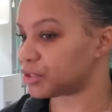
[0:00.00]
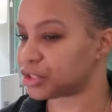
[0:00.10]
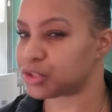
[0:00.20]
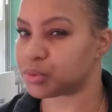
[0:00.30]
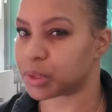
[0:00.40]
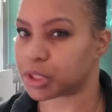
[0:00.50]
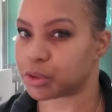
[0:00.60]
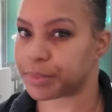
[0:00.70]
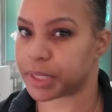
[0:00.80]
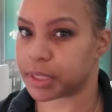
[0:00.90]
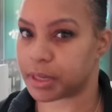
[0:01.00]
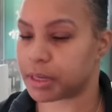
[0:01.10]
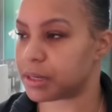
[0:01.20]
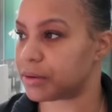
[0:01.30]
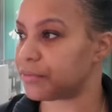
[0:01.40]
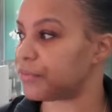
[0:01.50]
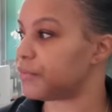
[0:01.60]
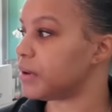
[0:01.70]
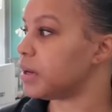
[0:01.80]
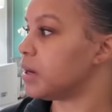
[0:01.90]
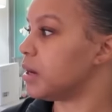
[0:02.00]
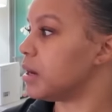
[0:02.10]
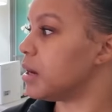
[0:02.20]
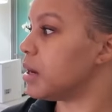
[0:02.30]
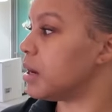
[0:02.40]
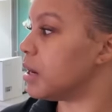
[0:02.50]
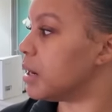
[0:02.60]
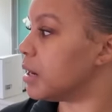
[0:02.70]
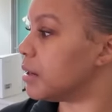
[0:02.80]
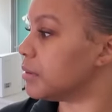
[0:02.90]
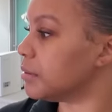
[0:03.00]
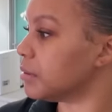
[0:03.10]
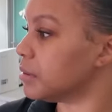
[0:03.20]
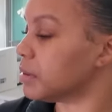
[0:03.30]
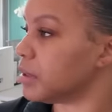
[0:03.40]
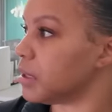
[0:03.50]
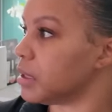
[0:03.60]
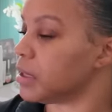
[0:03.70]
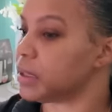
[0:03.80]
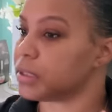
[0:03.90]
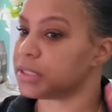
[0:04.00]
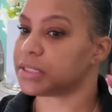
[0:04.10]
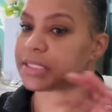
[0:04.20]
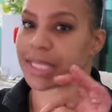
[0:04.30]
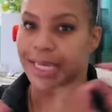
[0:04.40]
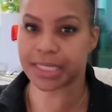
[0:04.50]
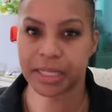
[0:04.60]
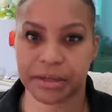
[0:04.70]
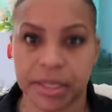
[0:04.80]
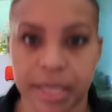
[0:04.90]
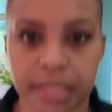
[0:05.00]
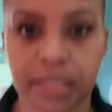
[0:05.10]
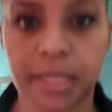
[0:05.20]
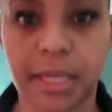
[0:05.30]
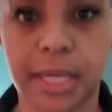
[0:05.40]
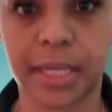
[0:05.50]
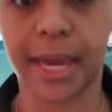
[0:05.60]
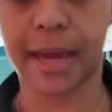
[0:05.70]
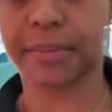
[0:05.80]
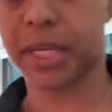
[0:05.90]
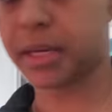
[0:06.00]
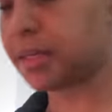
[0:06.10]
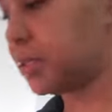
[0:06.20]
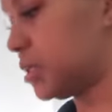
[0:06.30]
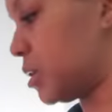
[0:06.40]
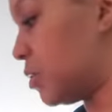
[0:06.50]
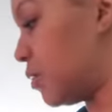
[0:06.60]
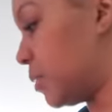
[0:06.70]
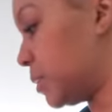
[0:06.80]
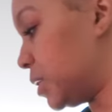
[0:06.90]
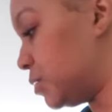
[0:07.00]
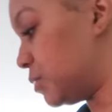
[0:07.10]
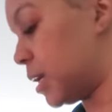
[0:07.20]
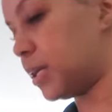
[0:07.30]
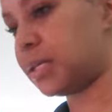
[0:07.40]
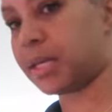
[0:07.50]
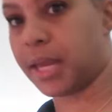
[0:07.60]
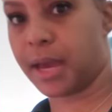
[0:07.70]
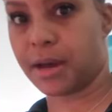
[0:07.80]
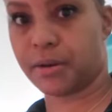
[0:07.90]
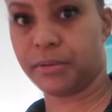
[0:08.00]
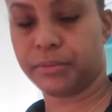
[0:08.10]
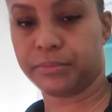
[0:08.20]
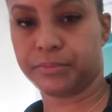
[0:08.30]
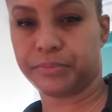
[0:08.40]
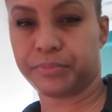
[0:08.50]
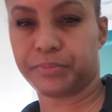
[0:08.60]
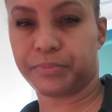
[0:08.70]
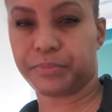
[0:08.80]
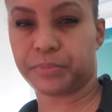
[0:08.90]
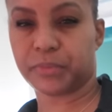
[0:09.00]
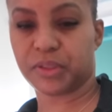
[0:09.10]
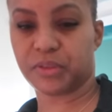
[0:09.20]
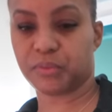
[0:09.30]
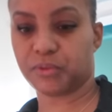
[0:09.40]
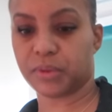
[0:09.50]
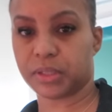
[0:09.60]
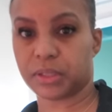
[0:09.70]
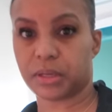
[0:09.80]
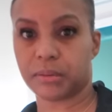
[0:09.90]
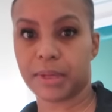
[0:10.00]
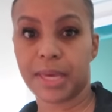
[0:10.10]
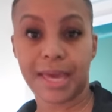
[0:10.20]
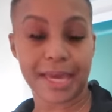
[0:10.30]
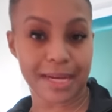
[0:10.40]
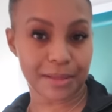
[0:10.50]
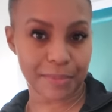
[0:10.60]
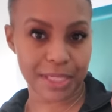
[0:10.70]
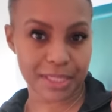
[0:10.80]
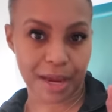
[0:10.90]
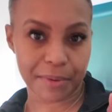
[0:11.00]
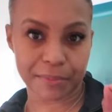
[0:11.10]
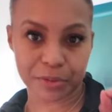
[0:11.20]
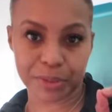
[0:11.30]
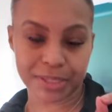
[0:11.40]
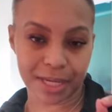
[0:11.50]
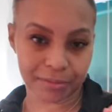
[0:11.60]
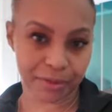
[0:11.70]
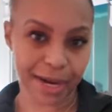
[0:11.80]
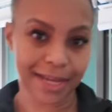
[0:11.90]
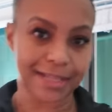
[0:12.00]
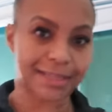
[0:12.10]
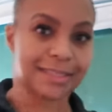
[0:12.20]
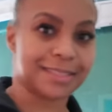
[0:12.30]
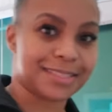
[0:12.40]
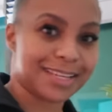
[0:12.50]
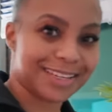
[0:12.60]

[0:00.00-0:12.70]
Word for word: just do a little bit of uh, secondary editing in CapCut. So I'm going to do that now. Let's move this up. And in the meantime, in between time, girl, I got this.